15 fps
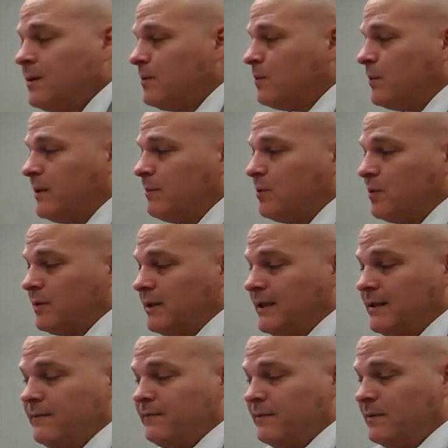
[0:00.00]
we
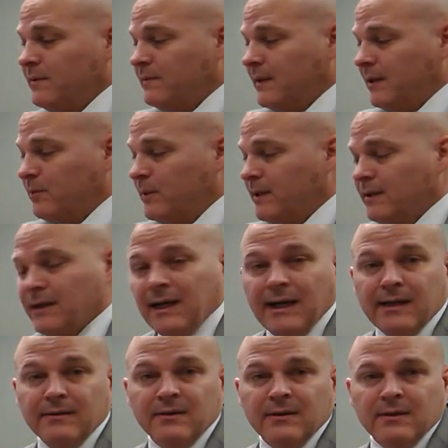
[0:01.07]
believe that we can
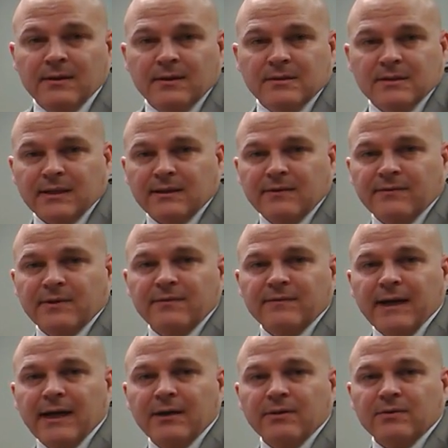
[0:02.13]
add significant
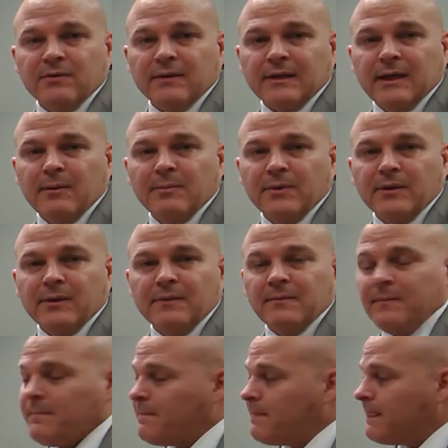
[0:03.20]
value to the company